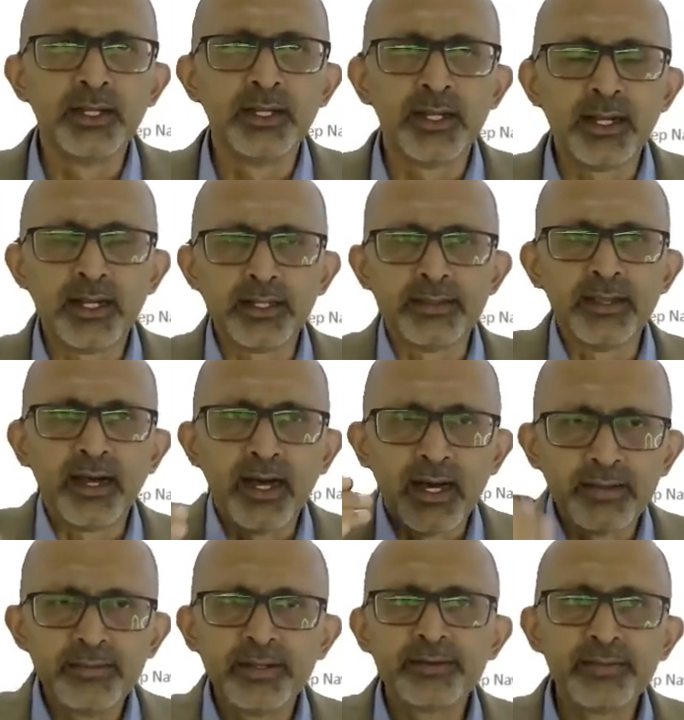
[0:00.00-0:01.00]
The
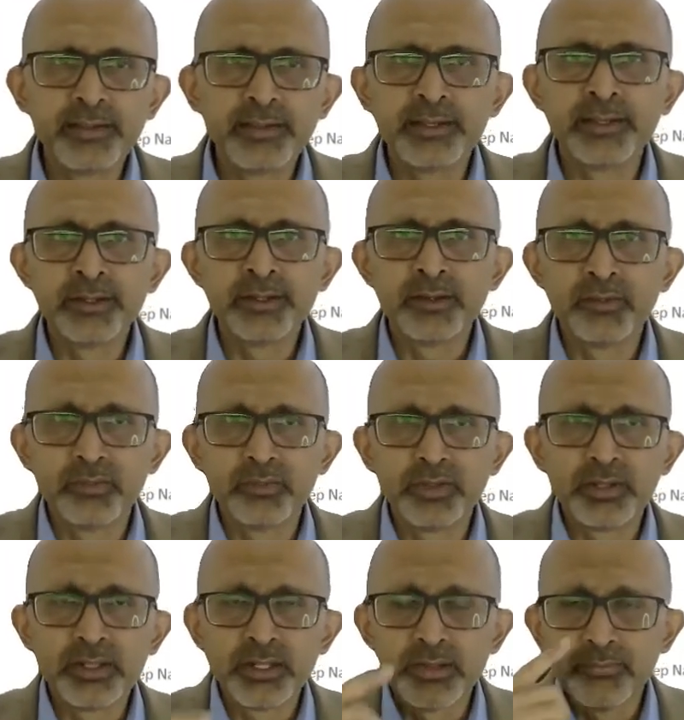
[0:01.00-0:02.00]
other thing,
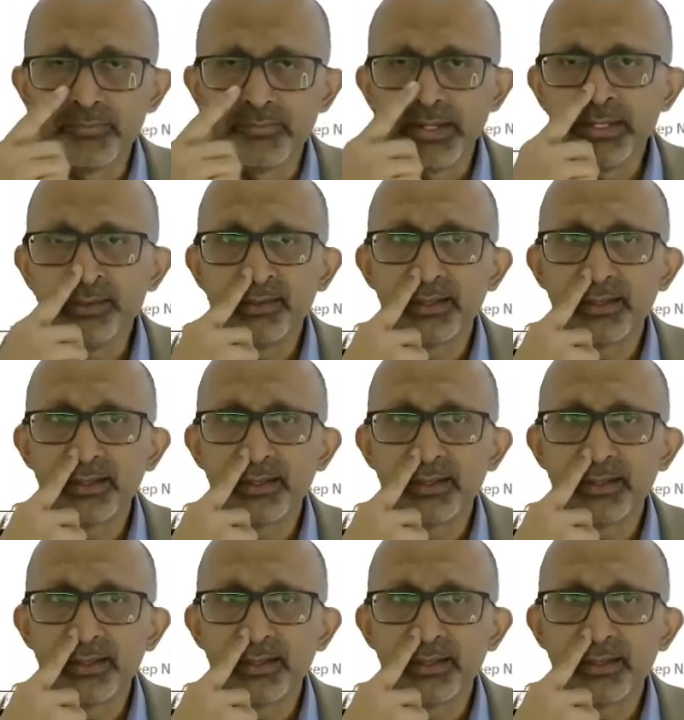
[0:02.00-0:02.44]
when